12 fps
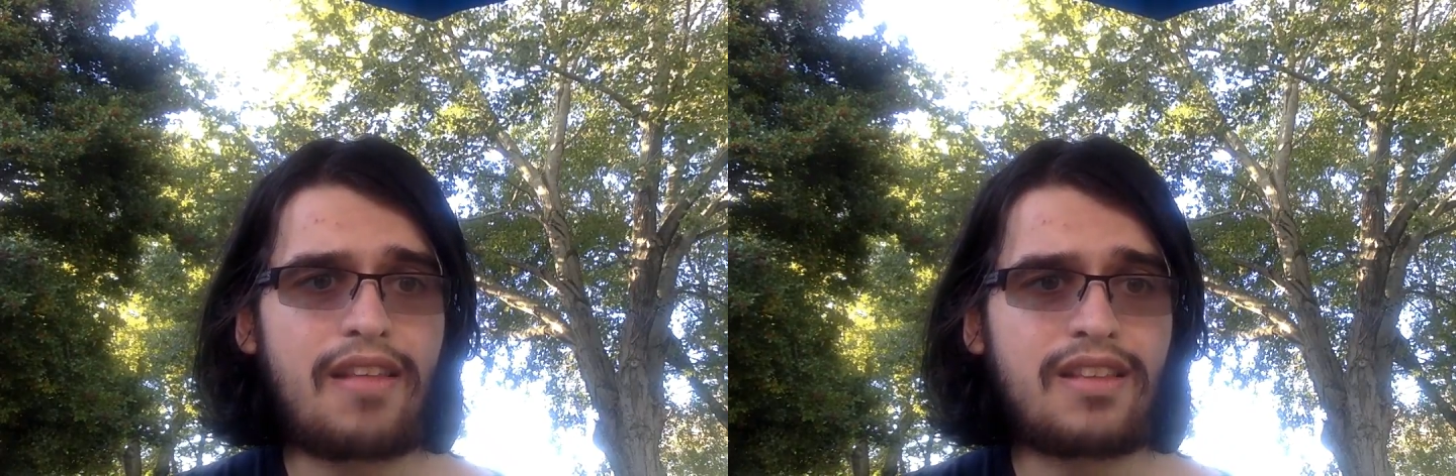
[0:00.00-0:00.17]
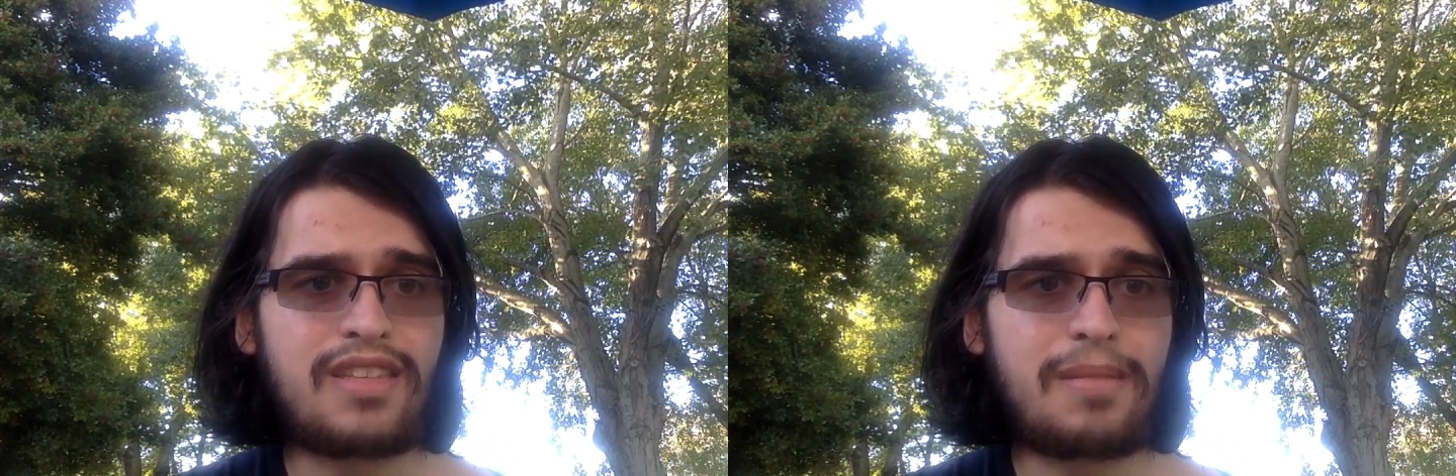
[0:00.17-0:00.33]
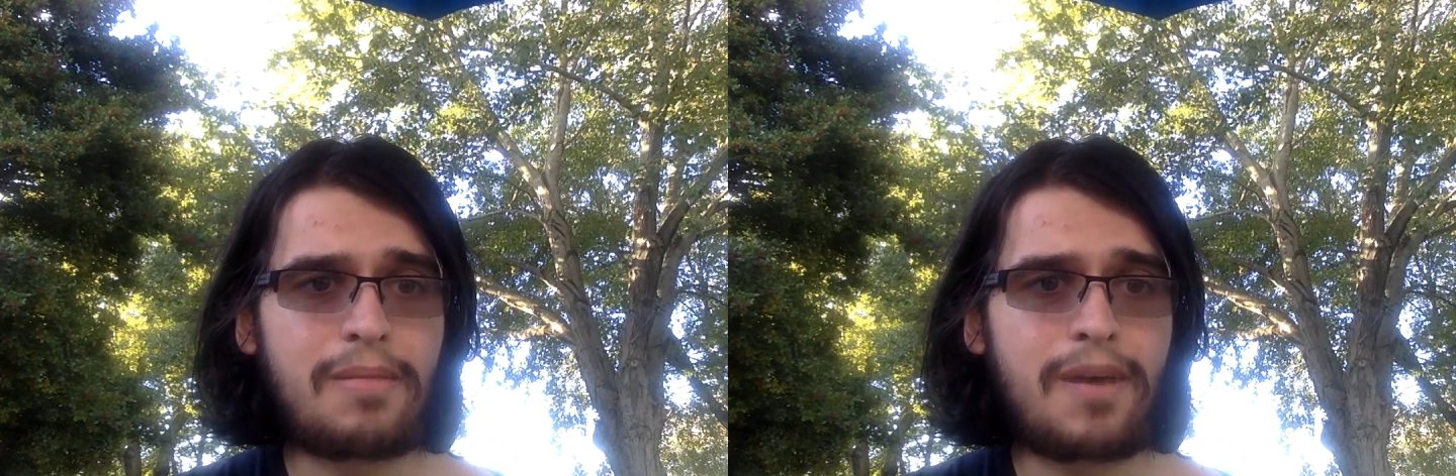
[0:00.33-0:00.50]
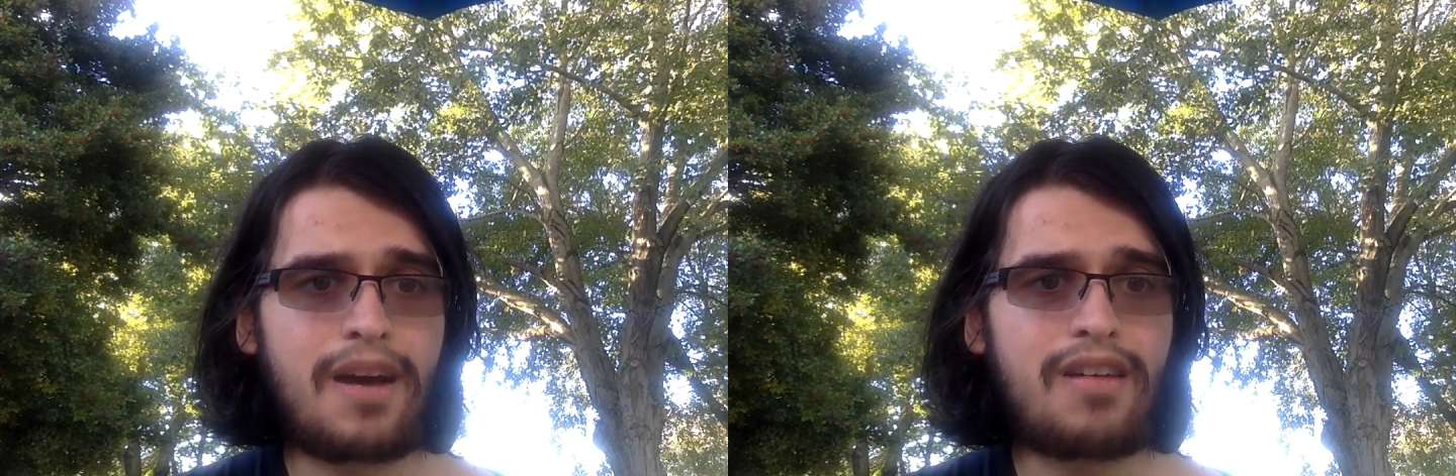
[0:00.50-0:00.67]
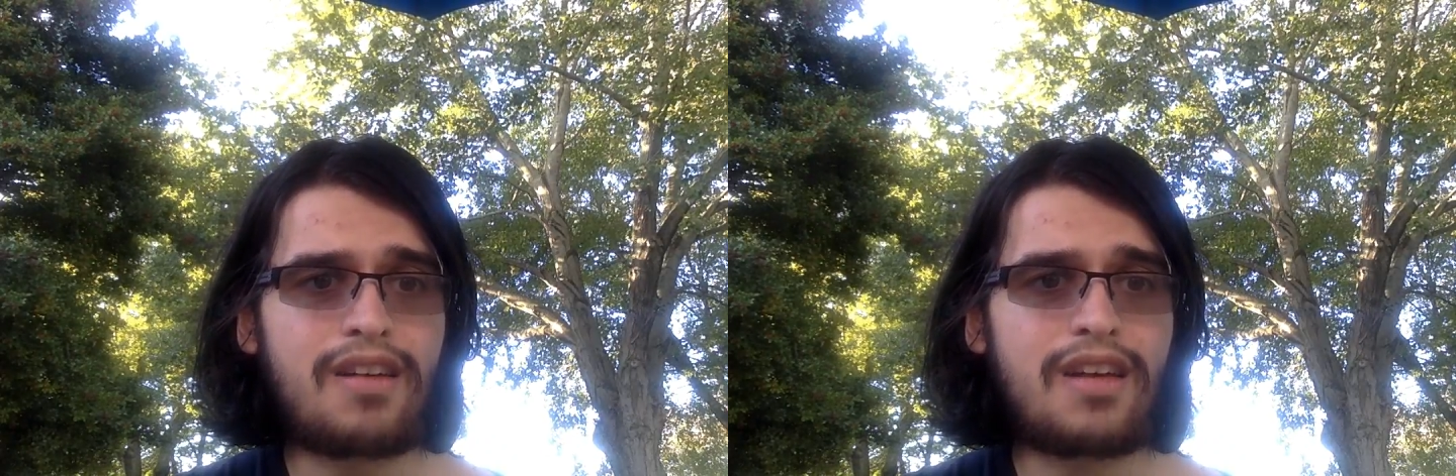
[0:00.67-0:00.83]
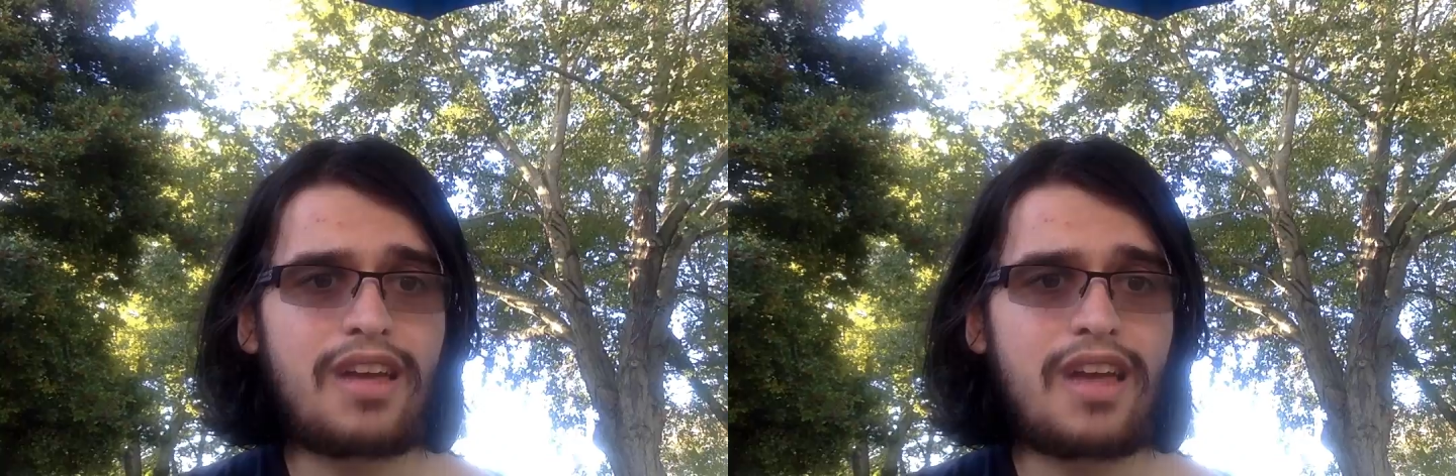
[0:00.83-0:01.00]
the same
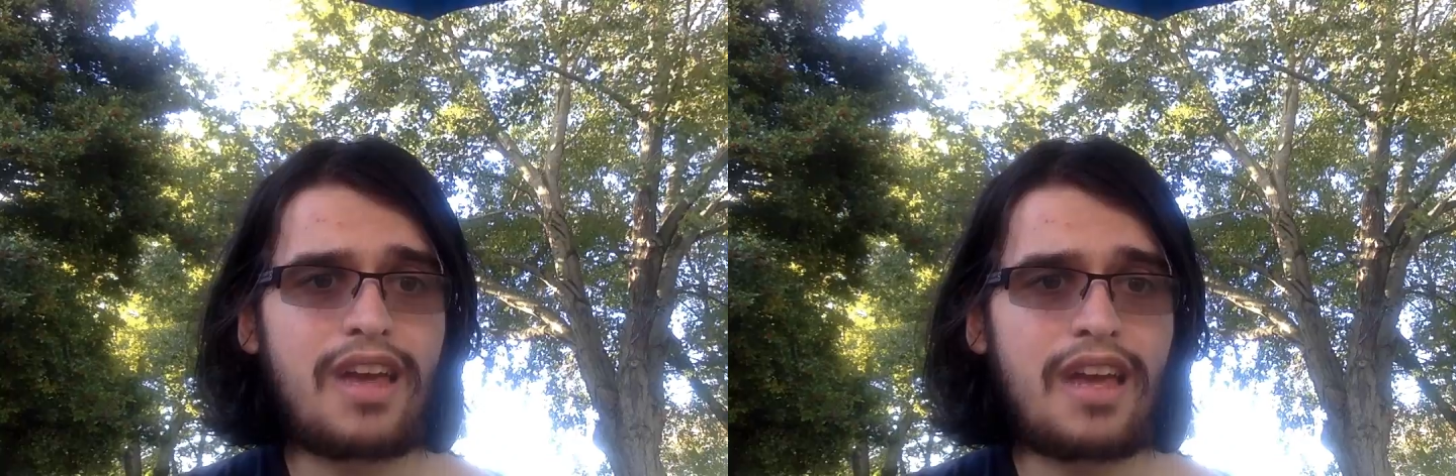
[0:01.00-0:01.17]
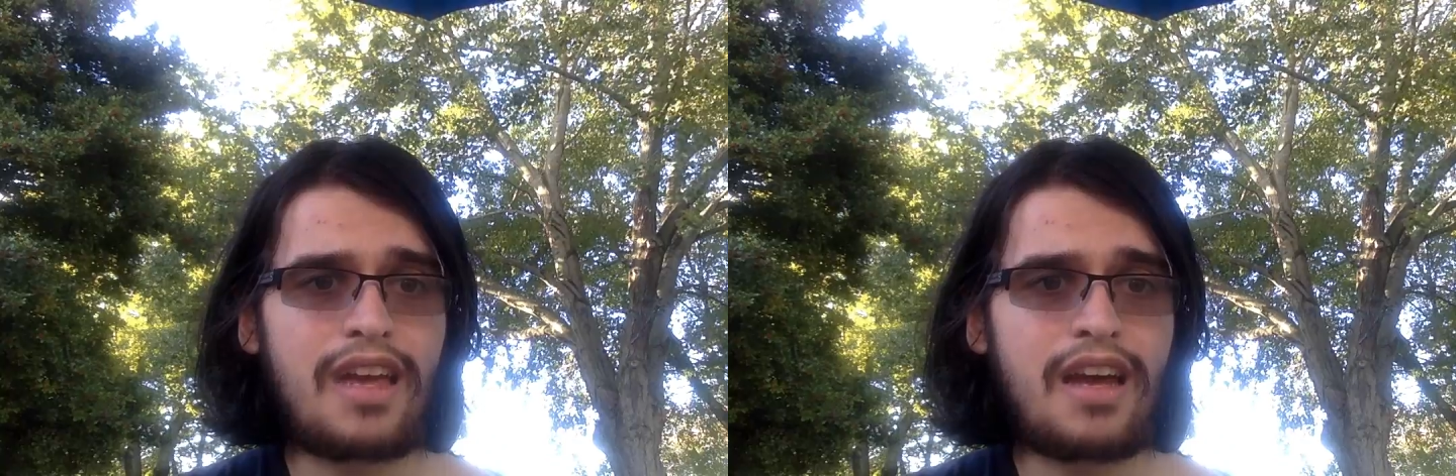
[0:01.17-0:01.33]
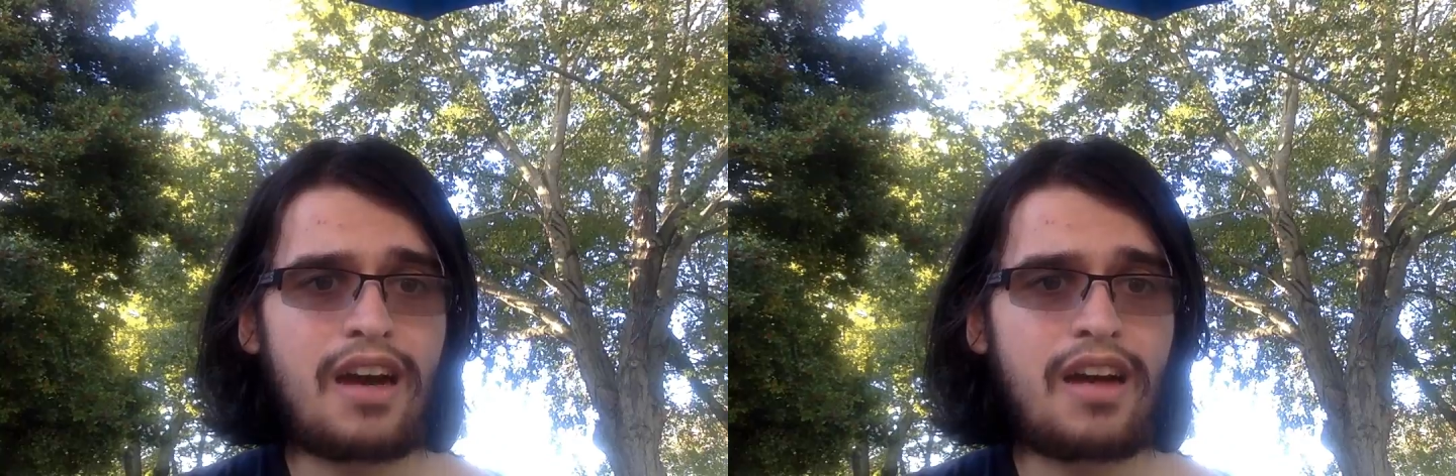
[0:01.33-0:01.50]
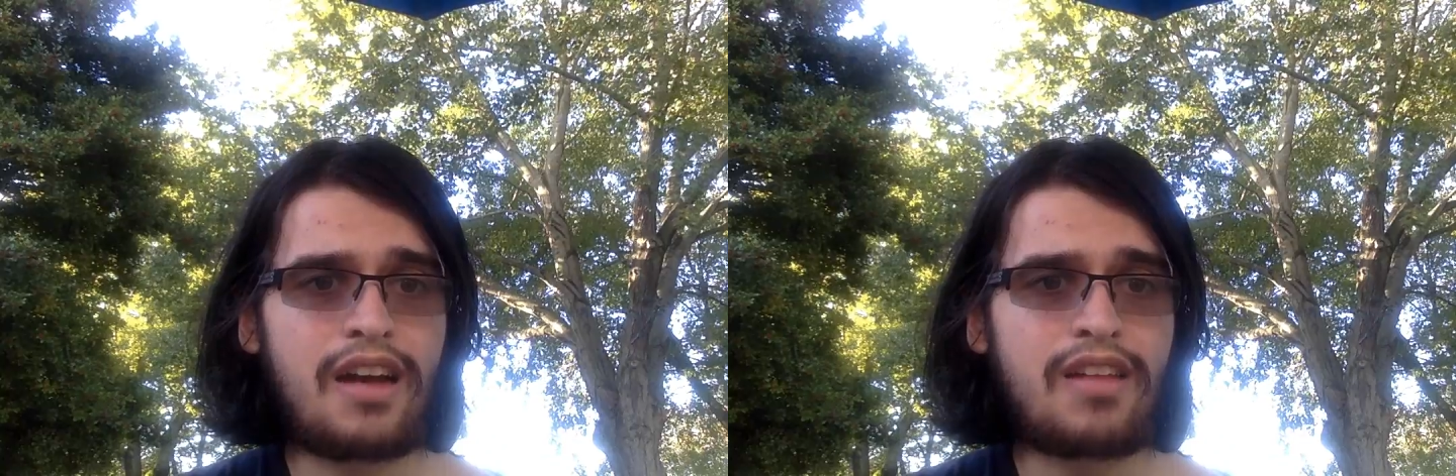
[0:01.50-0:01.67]
amount at